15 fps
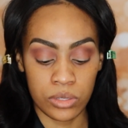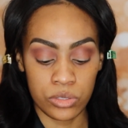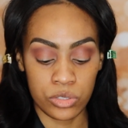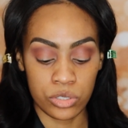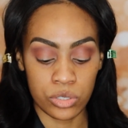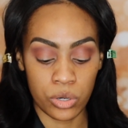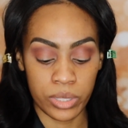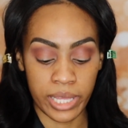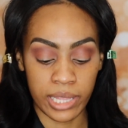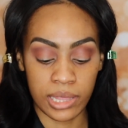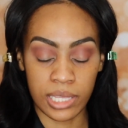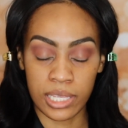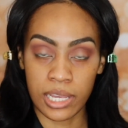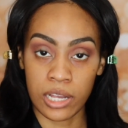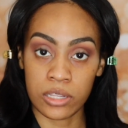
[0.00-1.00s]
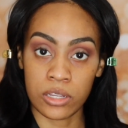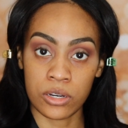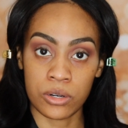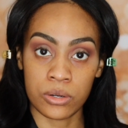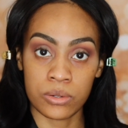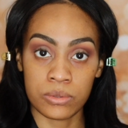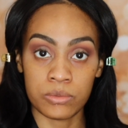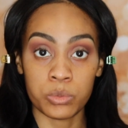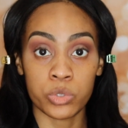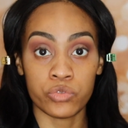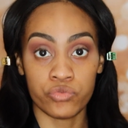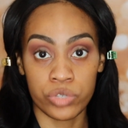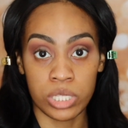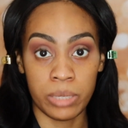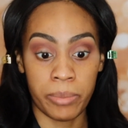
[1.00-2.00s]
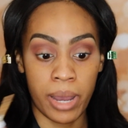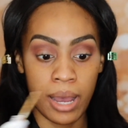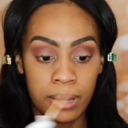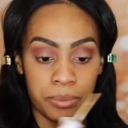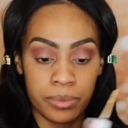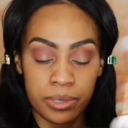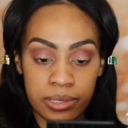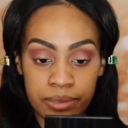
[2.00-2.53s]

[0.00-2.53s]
so that the yellow will really pop.